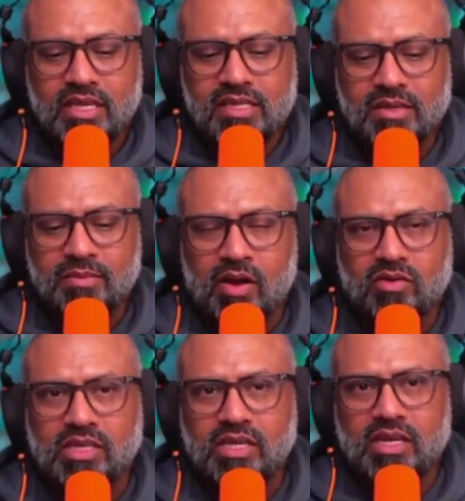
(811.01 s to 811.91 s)
It's
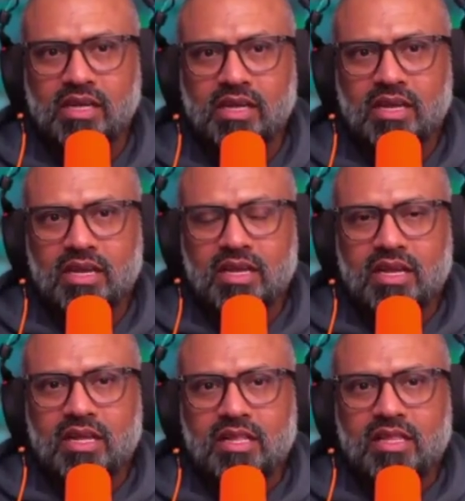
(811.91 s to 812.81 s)
about
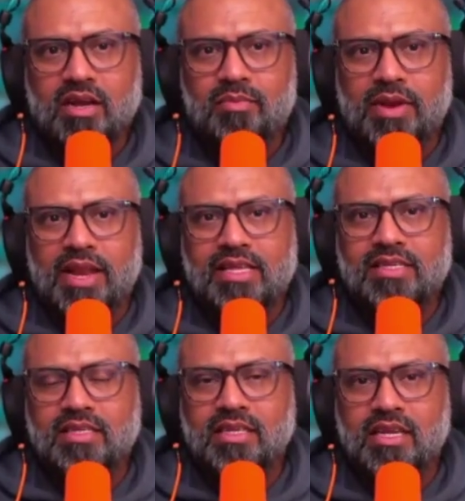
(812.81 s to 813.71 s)
the
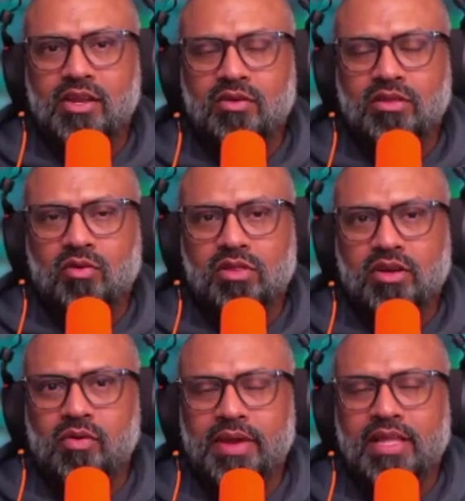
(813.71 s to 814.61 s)
complexity, you know, all
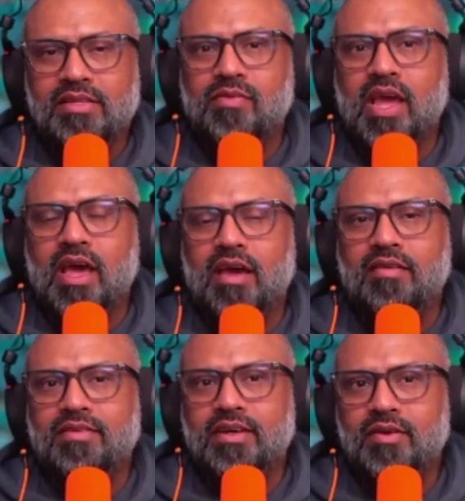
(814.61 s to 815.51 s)
the domains we
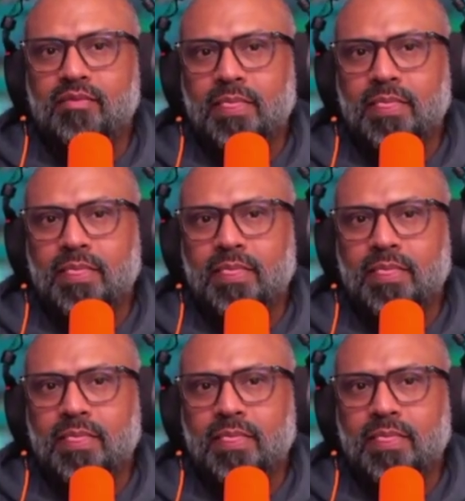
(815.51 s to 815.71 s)
have.